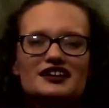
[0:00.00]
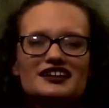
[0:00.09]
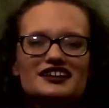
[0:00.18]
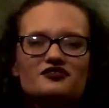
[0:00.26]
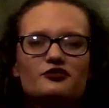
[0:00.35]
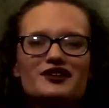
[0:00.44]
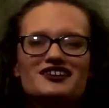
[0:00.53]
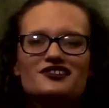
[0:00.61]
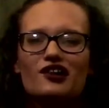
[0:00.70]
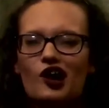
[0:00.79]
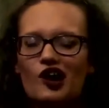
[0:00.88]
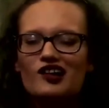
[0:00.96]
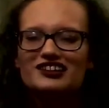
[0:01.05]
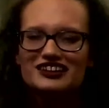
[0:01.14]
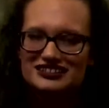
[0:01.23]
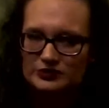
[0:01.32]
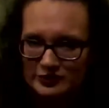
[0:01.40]
If we are all
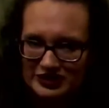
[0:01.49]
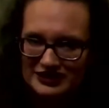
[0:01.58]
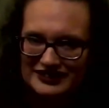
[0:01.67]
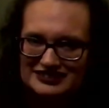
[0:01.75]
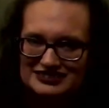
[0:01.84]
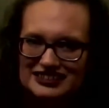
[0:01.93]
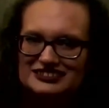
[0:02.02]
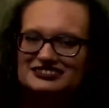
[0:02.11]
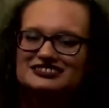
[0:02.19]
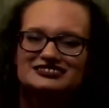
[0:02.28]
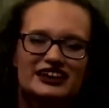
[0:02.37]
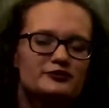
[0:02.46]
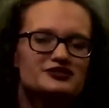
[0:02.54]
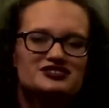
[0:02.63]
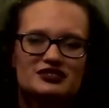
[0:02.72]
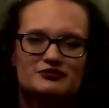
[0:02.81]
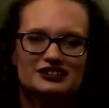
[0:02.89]
experiencing the same
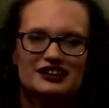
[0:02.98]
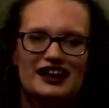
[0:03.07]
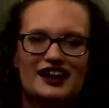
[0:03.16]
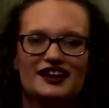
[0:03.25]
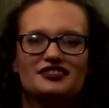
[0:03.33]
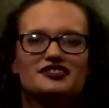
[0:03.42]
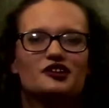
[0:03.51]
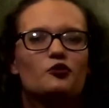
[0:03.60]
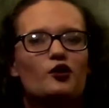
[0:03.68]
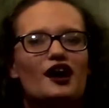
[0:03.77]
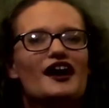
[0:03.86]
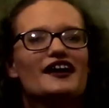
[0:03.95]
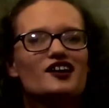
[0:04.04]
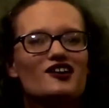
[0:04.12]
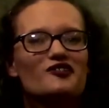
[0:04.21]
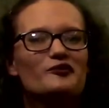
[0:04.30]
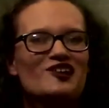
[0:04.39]
stimuli, then why
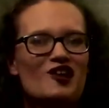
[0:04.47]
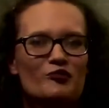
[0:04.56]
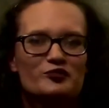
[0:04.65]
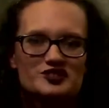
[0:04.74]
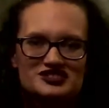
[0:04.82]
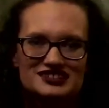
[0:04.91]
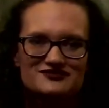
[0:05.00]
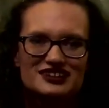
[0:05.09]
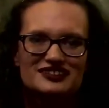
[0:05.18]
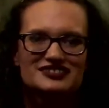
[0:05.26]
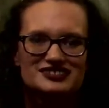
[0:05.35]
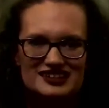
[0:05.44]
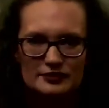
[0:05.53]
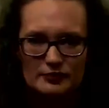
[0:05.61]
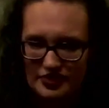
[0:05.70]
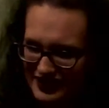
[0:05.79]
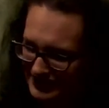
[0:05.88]
aren't we all perceiving the
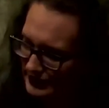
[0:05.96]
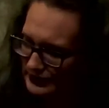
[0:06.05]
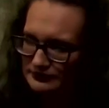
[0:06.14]
same thing?